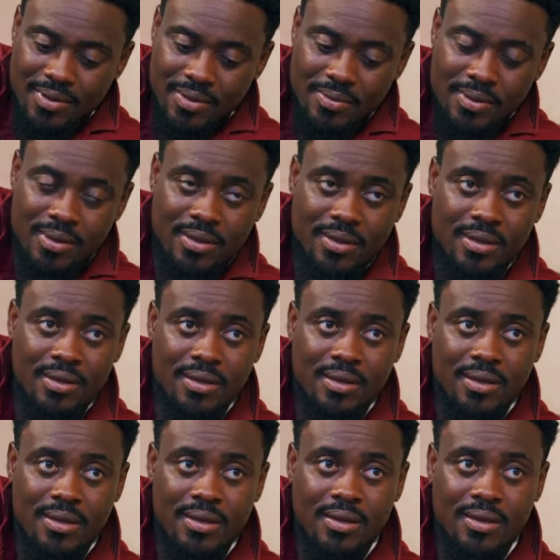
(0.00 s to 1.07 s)
Baby.
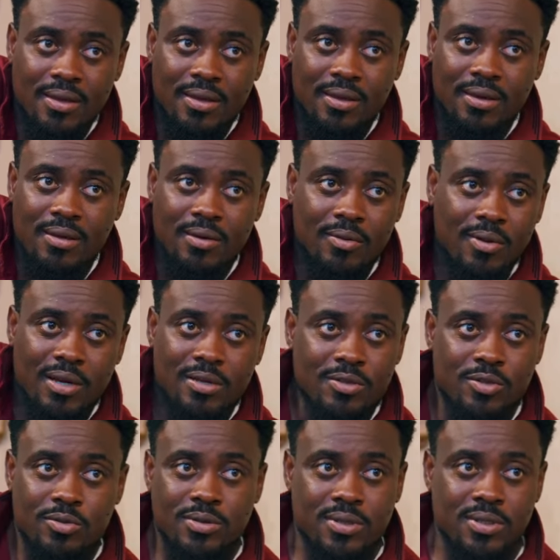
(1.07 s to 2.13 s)
Why are
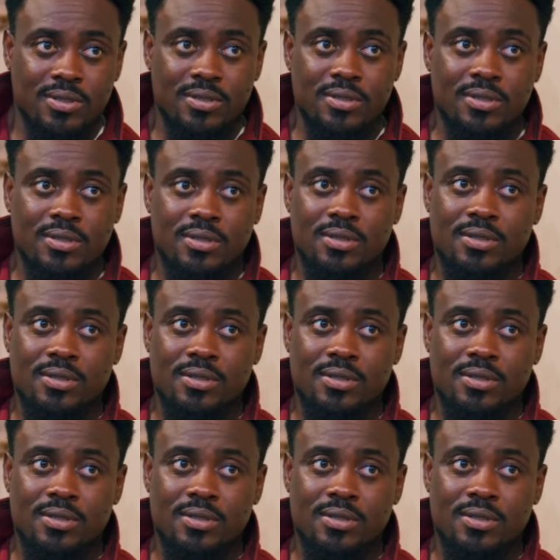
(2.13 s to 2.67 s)
you doing this?